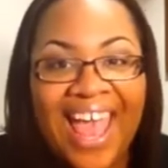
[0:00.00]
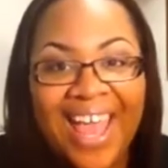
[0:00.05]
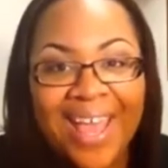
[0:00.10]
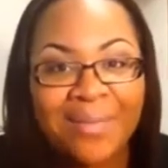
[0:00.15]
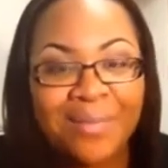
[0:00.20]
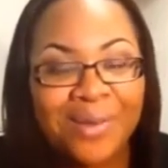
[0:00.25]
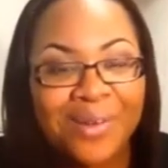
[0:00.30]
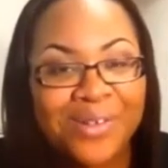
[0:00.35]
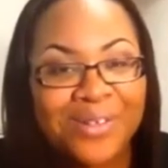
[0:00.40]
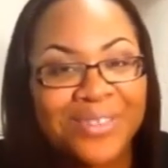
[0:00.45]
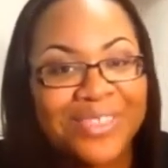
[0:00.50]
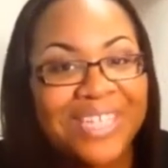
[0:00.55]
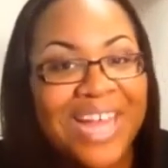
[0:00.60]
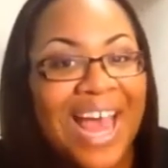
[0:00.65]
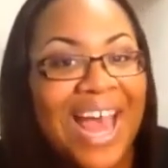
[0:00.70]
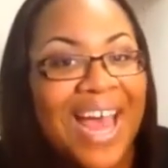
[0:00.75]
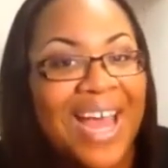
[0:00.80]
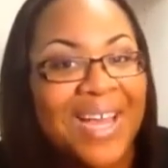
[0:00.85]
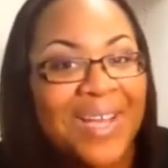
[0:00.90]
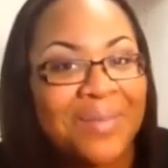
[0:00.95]
Hey
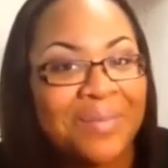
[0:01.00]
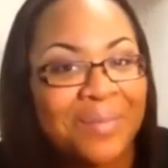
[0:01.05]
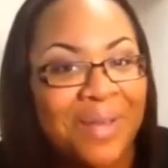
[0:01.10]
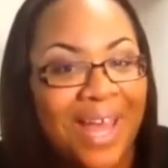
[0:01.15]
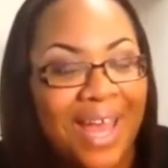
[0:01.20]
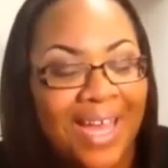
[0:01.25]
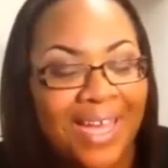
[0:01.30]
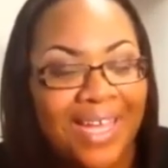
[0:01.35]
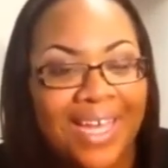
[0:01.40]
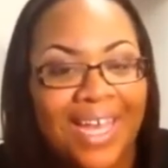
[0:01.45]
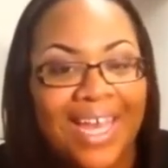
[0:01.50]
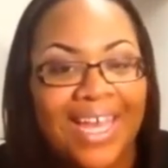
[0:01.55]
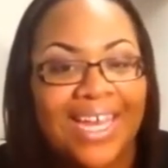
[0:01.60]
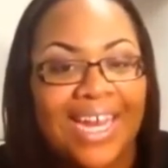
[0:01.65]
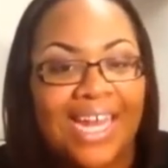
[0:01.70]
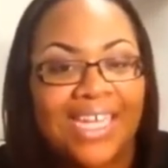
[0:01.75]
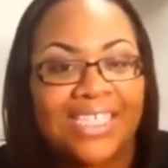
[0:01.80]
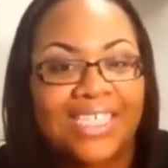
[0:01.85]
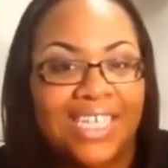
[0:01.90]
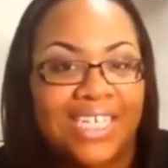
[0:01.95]
boos, I am back,
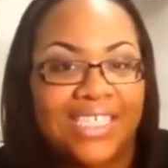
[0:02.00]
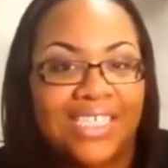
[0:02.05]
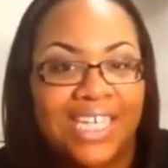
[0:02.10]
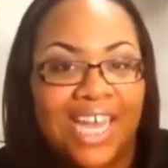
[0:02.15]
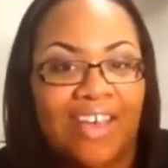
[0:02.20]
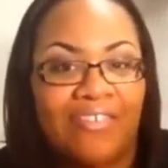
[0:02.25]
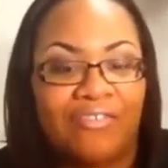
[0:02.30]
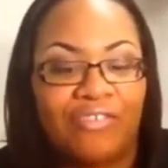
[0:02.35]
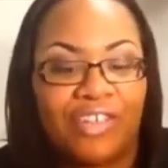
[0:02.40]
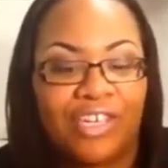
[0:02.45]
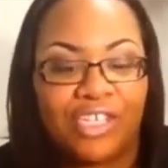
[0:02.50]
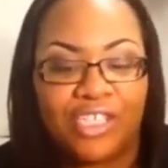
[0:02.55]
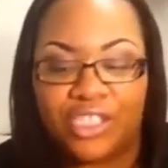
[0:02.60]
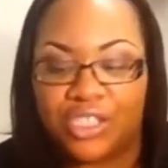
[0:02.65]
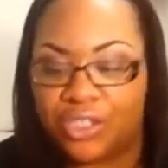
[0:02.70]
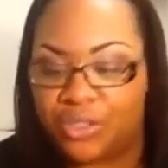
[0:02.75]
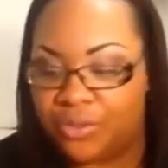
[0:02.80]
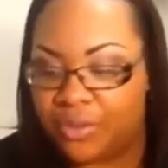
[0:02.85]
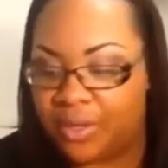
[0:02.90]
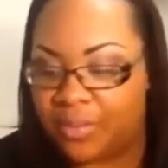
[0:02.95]
and I just got
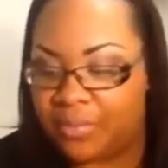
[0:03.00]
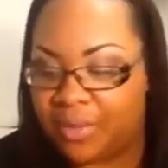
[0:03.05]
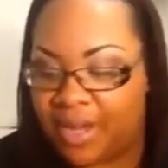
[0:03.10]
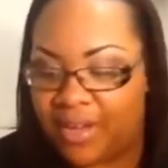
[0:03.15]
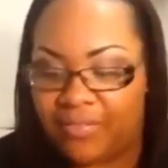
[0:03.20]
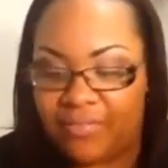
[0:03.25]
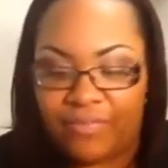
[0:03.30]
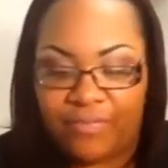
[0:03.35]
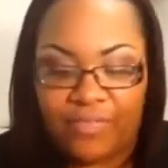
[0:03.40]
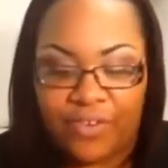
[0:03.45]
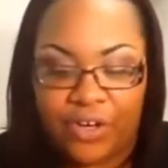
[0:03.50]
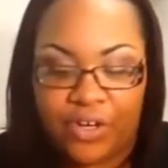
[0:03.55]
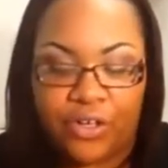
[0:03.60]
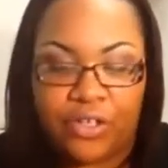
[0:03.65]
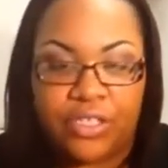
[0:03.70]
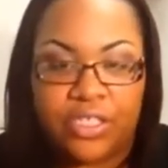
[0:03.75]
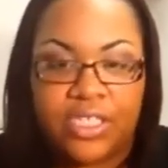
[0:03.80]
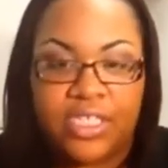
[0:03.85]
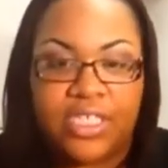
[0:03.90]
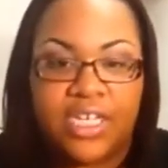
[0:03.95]
finished doing my
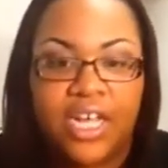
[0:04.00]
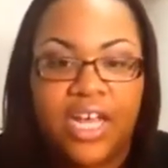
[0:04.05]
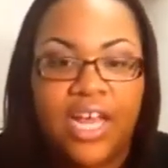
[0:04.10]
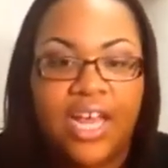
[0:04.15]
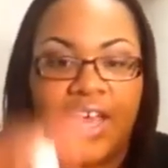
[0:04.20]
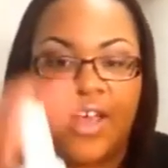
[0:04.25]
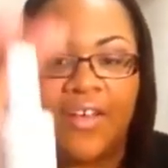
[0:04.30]
first